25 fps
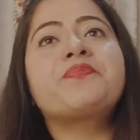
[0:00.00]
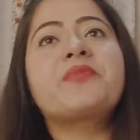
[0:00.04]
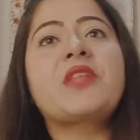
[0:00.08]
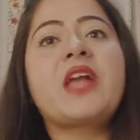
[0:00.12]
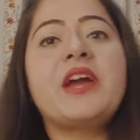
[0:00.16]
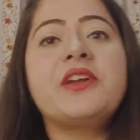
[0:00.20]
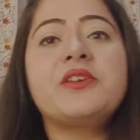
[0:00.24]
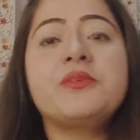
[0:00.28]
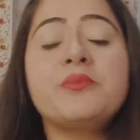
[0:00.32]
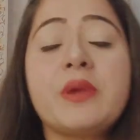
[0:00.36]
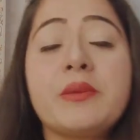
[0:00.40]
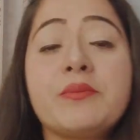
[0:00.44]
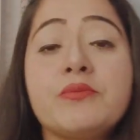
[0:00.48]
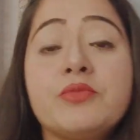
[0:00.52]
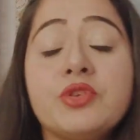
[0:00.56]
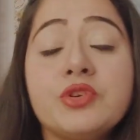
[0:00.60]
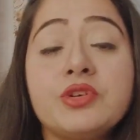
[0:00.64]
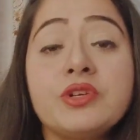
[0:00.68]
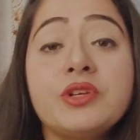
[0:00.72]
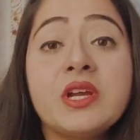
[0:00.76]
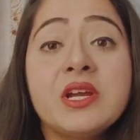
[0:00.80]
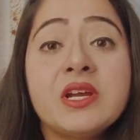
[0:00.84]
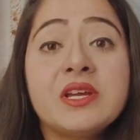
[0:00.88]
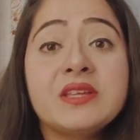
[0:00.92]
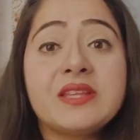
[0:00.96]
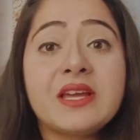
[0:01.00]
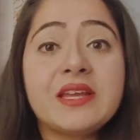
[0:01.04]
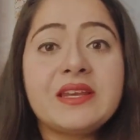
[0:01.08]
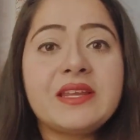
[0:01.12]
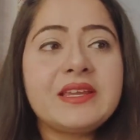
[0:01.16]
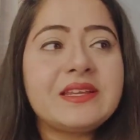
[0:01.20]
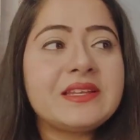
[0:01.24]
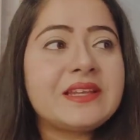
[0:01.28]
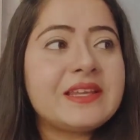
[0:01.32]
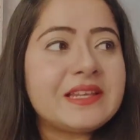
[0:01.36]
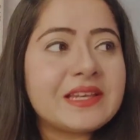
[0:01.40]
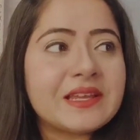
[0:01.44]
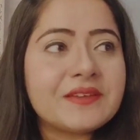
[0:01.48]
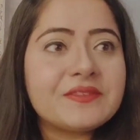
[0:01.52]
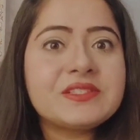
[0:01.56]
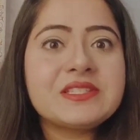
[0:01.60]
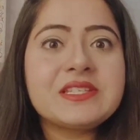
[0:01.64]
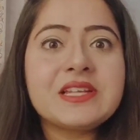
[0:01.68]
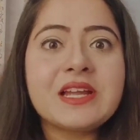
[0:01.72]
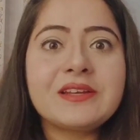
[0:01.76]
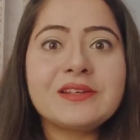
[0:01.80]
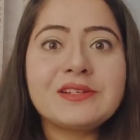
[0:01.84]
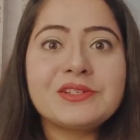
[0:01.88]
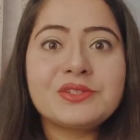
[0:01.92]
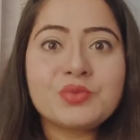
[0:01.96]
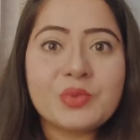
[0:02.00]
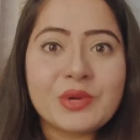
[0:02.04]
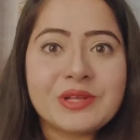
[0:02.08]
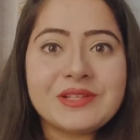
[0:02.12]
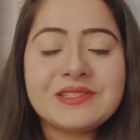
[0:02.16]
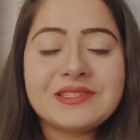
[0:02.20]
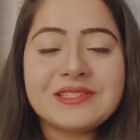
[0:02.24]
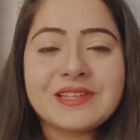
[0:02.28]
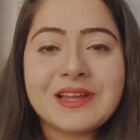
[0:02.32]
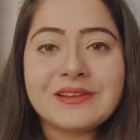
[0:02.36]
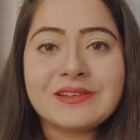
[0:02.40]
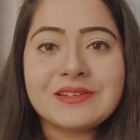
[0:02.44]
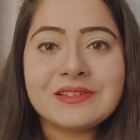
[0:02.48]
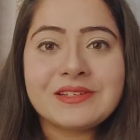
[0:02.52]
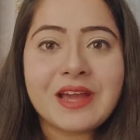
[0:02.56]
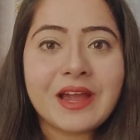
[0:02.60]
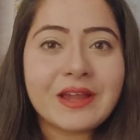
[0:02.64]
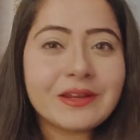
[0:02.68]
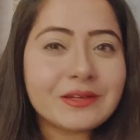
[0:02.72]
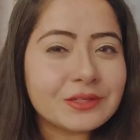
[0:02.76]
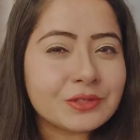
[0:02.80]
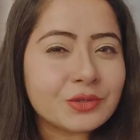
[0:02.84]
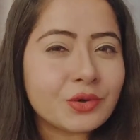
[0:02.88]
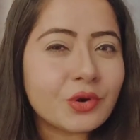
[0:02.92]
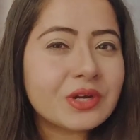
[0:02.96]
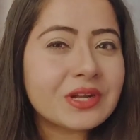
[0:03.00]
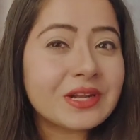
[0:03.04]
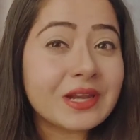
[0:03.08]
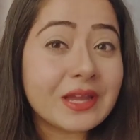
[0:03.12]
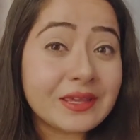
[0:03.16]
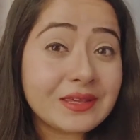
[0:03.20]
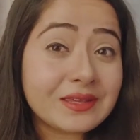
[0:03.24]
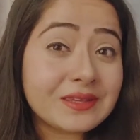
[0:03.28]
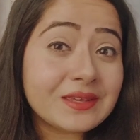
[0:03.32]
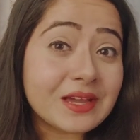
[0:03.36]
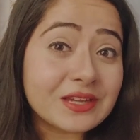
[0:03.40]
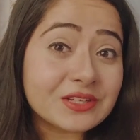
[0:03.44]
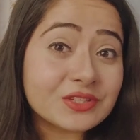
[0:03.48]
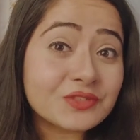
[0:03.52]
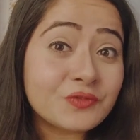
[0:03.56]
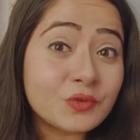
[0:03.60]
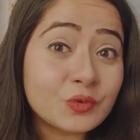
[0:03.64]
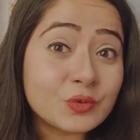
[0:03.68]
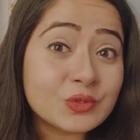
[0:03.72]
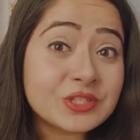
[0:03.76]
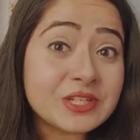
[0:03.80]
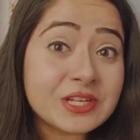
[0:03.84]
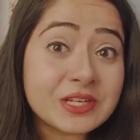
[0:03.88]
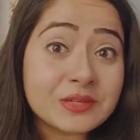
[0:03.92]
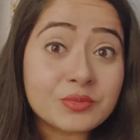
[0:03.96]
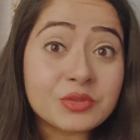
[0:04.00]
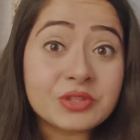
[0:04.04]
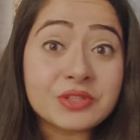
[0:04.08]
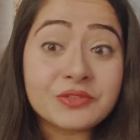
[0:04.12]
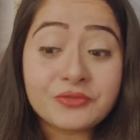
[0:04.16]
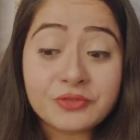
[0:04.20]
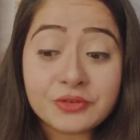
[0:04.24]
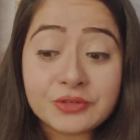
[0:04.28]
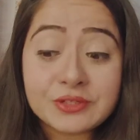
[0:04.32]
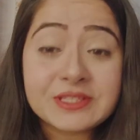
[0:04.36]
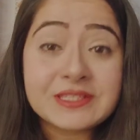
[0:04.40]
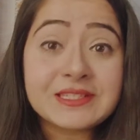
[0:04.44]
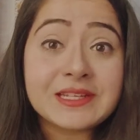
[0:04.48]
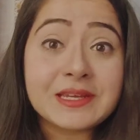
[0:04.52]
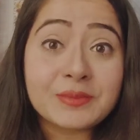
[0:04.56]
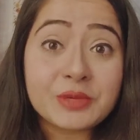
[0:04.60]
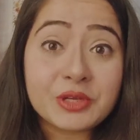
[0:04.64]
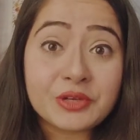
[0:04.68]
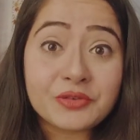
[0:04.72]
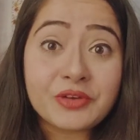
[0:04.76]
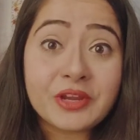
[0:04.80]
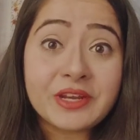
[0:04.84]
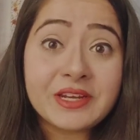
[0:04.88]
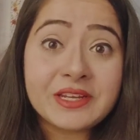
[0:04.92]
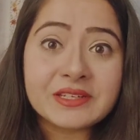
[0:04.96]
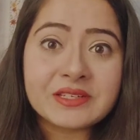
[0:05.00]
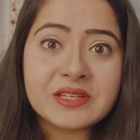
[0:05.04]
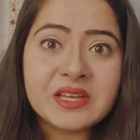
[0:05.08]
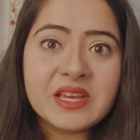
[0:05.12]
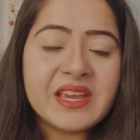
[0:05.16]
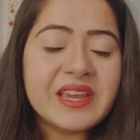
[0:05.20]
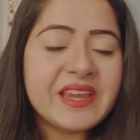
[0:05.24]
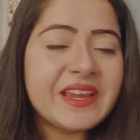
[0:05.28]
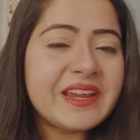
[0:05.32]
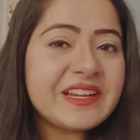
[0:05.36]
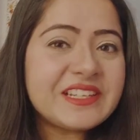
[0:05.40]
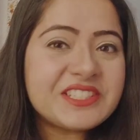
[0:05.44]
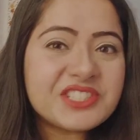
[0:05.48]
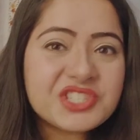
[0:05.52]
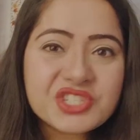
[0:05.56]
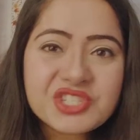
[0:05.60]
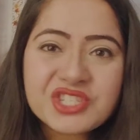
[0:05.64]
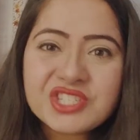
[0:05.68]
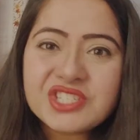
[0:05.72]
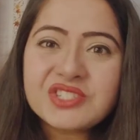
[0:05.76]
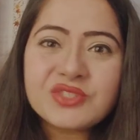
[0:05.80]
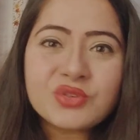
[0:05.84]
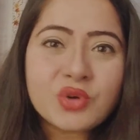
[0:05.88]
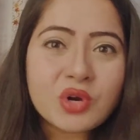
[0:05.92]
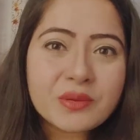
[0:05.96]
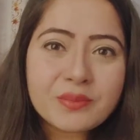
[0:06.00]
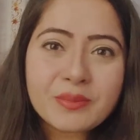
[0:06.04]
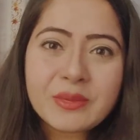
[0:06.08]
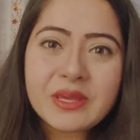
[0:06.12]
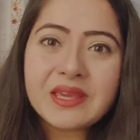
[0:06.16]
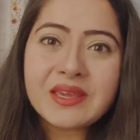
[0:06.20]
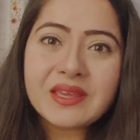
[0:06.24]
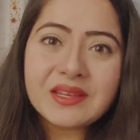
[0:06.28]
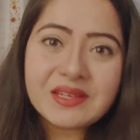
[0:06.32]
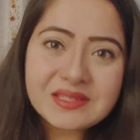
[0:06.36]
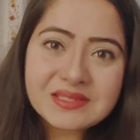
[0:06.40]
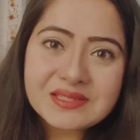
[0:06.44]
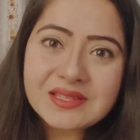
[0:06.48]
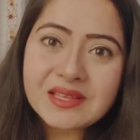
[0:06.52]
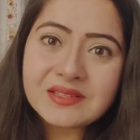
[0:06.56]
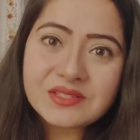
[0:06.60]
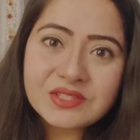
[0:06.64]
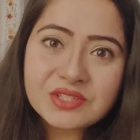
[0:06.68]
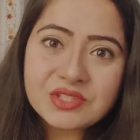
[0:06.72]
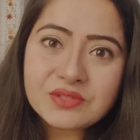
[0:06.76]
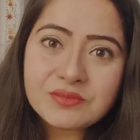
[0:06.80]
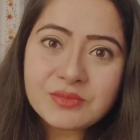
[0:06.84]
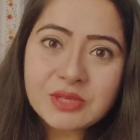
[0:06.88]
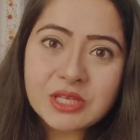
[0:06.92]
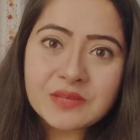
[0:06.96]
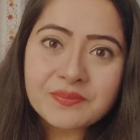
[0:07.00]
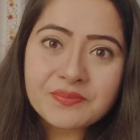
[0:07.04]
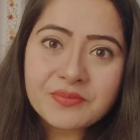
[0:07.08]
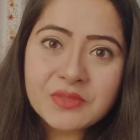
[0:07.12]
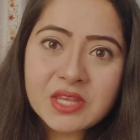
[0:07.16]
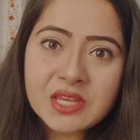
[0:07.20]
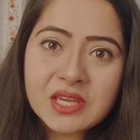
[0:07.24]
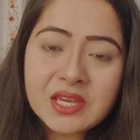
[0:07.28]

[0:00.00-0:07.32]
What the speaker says: I remember that in 11th standard, 12th standard, I did not like cash flow statement the first time I read it. It just did not make any sense to me.